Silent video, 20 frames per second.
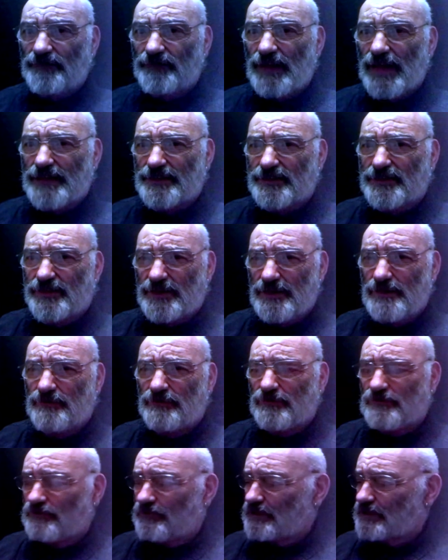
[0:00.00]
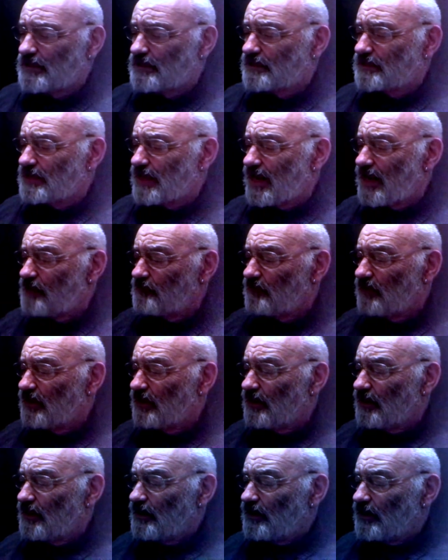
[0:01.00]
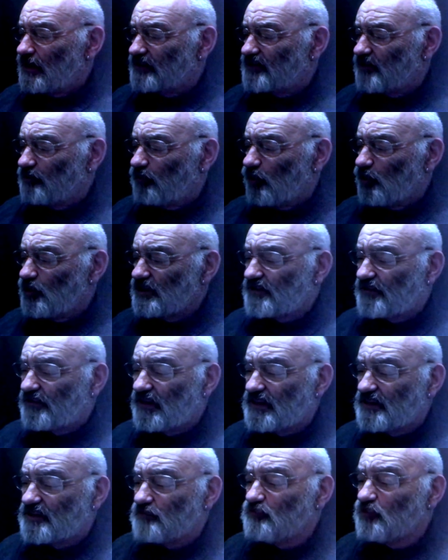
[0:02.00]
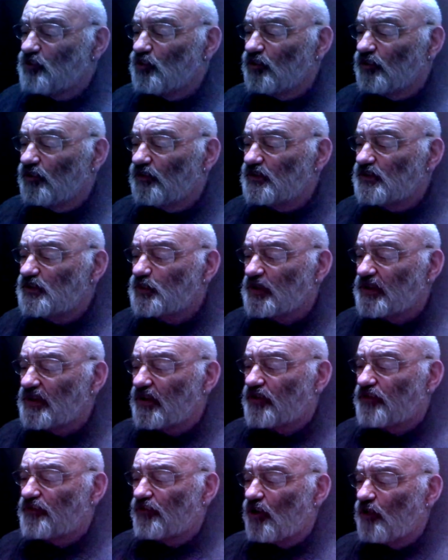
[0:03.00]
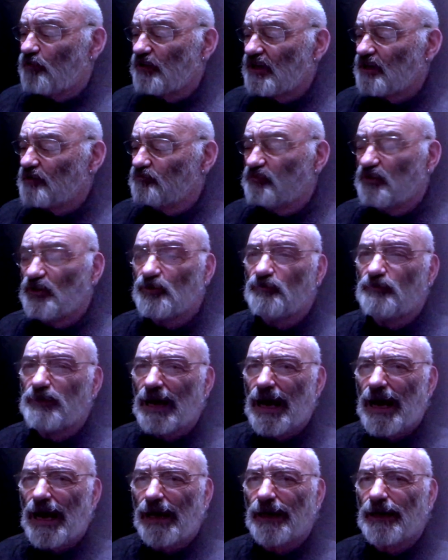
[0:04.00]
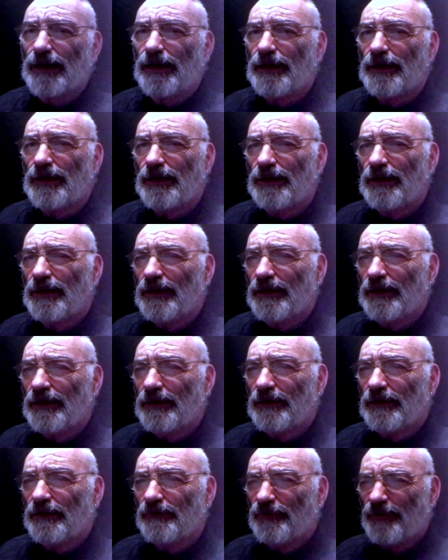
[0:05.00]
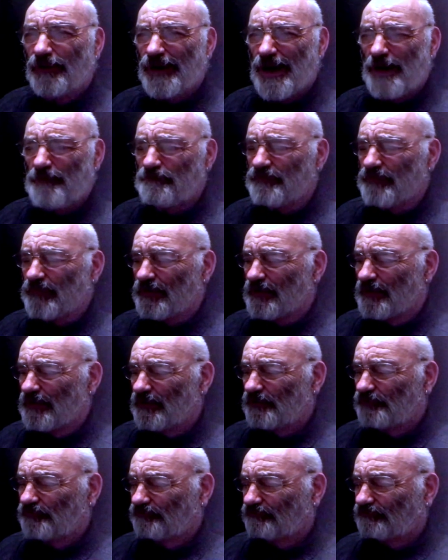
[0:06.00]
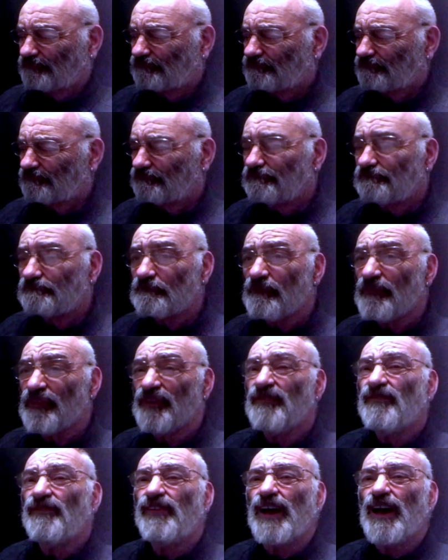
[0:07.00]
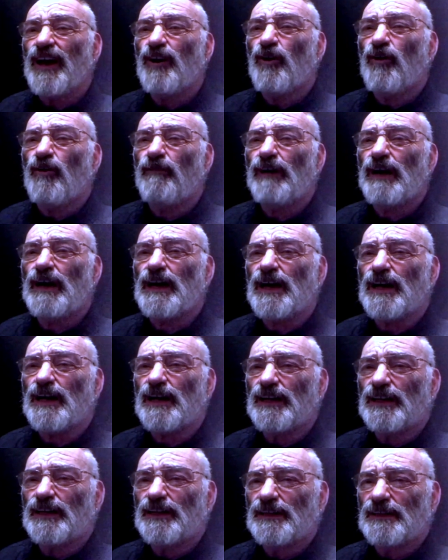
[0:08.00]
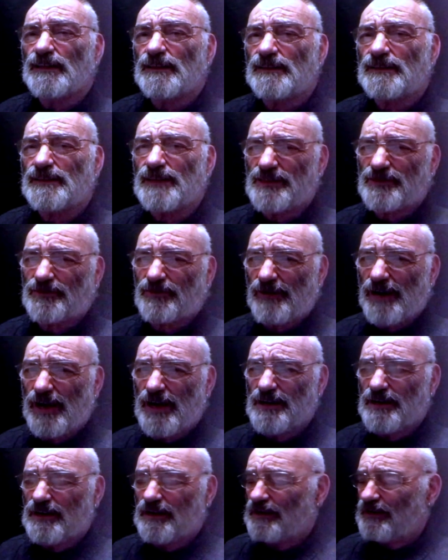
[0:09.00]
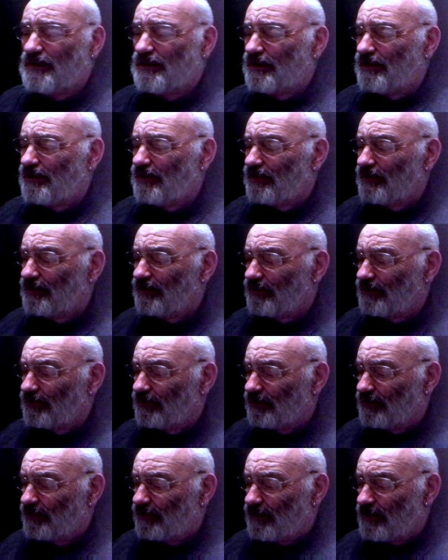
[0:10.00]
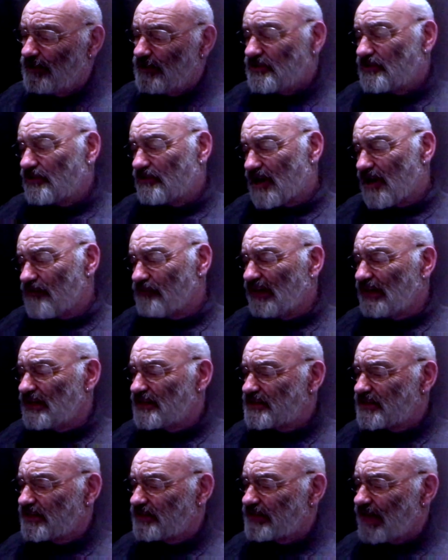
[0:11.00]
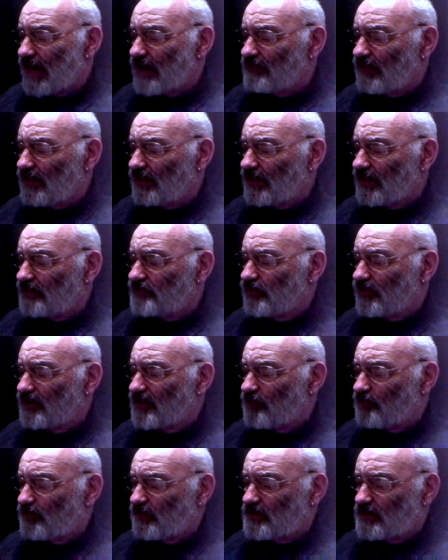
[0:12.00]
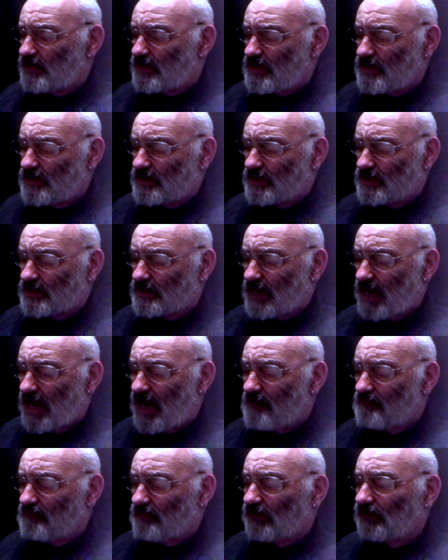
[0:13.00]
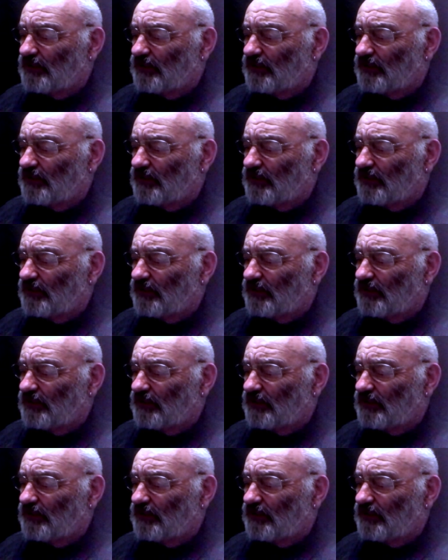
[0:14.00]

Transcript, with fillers: that seen to, says Sam, as the boy's face moves with a throbbing blue black. What happened? Fell over, says Craig. So come in and sit down, I'll get you a cup of tea, says Sam.